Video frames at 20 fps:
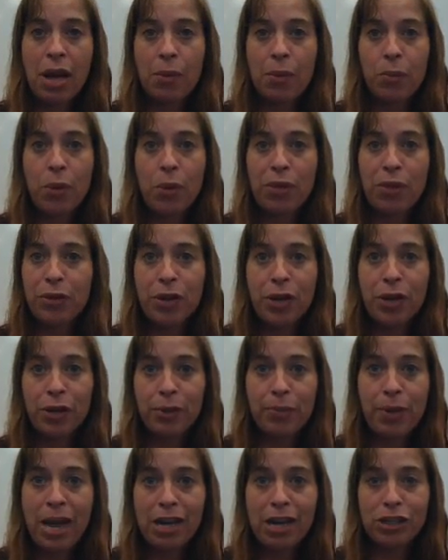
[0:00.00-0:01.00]
whether or not you're
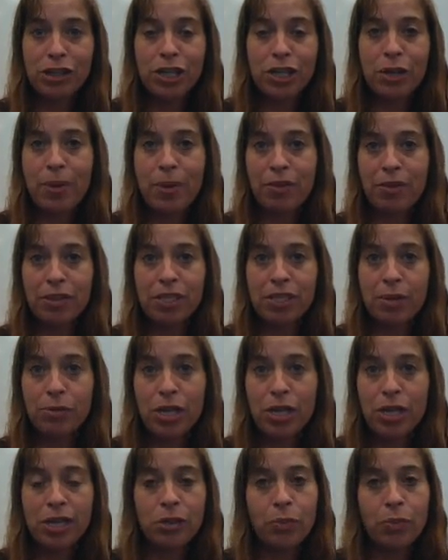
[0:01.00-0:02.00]
passionate about the
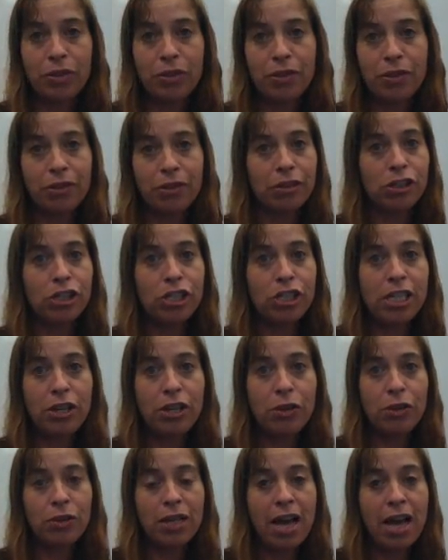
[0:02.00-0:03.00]
subject, whether they're seeing
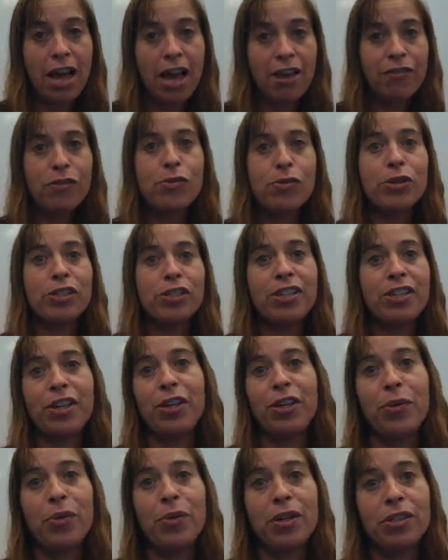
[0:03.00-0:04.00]
you live or seeing
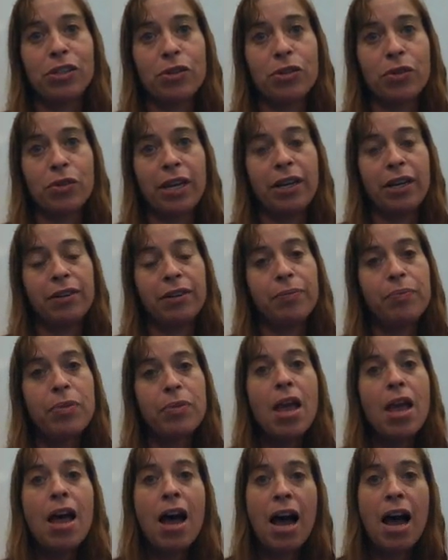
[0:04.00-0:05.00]
you on screen.
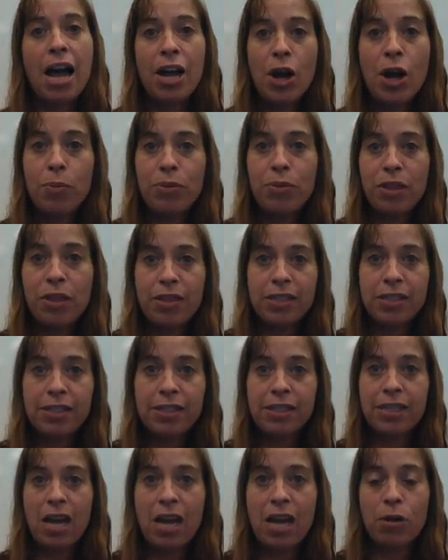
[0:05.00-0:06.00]
I hope that this has
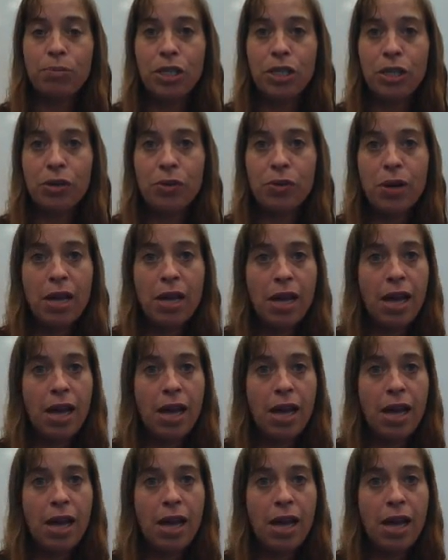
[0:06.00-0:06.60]
helped you.